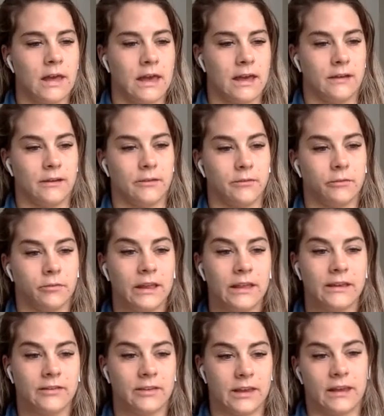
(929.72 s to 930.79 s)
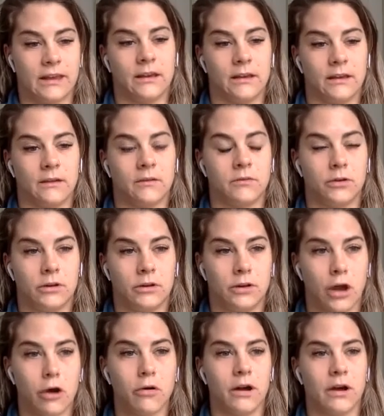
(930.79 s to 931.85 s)
and really seeing
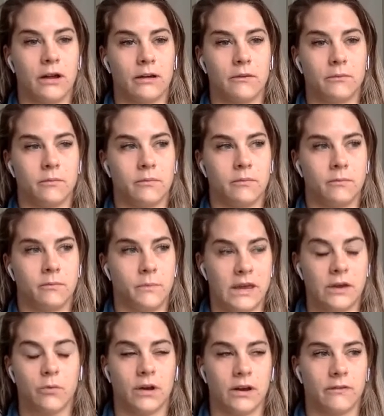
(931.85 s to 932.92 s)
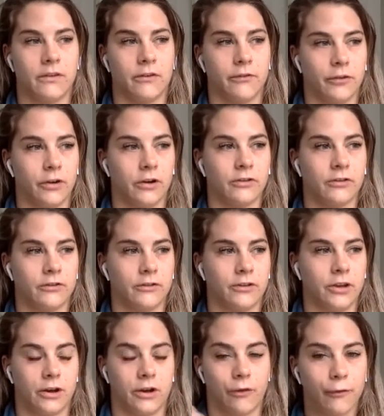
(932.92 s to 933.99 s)
Noah be one of the first,
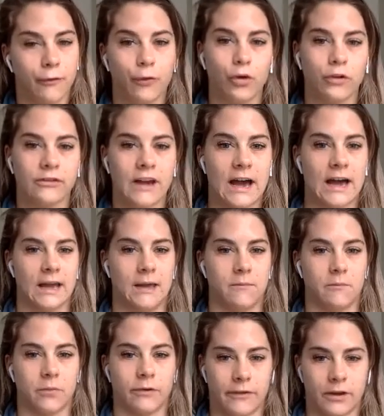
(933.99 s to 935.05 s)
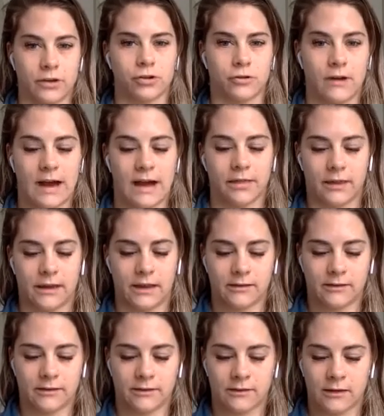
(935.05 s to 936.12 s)
you know, full-time professional
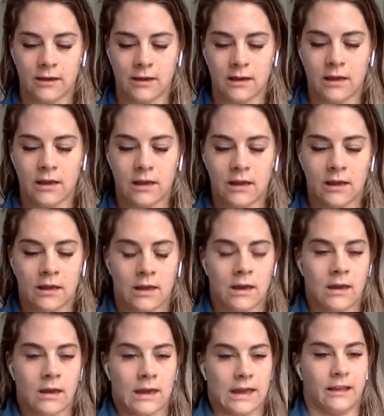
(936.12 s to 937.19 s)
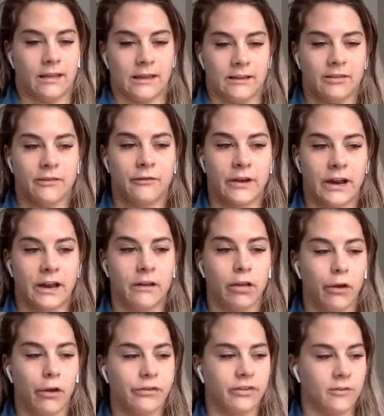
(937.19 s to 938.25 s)
athletes, at least very
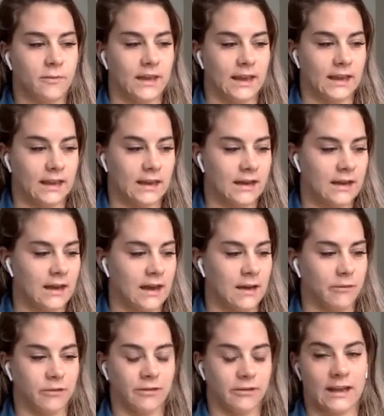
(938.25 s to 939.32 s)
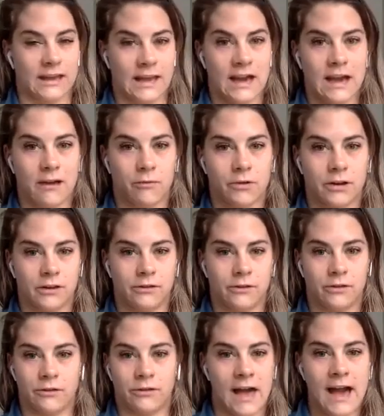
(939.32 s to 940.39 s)
close to me. I was like, yeah, I want to
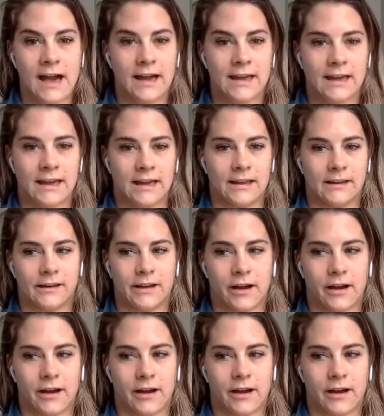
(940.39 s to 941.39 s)
do that. And